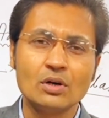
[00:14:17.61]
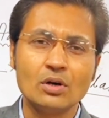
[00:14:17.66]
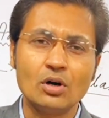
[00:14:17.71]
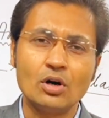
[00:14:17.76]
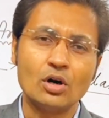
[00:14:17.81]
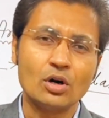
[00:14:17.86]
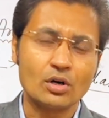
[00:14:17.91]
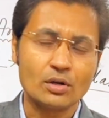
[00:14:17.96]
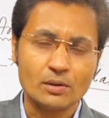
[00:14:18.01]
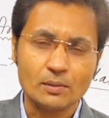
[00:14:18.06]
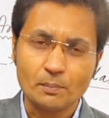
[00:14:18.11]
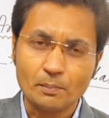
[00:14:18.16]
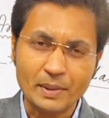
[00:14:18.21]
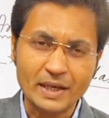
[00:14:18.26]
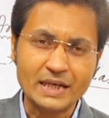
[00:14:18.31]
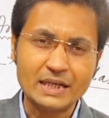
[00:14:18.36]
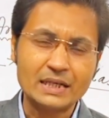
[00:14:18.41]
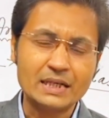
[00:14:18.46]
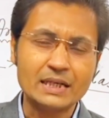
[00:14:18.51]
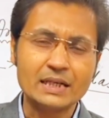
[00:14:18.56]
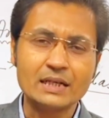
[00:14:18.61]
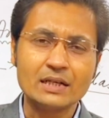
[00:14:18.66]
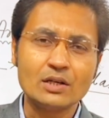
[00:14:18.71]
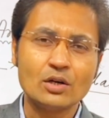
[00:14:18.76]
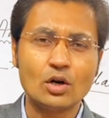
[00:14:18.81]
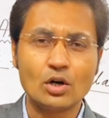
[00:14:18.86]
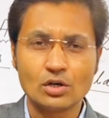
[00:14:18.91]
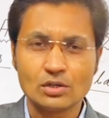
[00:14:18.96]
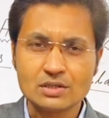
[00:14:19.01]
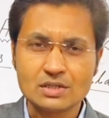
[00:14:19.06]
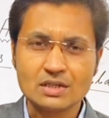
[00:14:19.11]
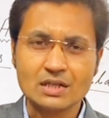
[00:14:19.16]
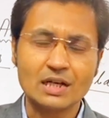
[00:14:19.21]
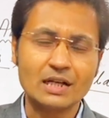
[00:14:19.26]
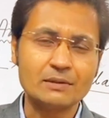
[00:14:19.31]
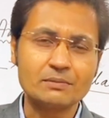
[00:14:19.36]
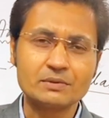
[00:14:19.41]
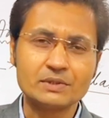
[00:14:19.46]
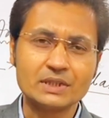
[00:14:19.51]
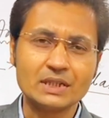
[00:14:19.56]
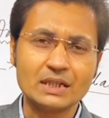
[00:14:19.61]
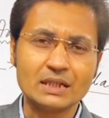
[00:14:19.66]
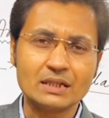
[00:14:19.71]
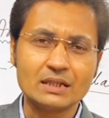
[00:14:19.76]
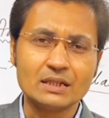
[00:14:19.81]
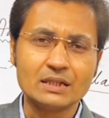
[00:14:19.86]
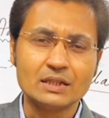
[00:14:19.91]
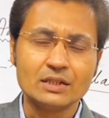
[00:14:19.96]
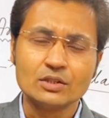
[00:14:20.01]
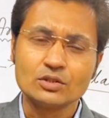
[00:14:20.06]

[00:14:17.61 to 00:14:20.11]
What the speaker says: or painting or sculpture.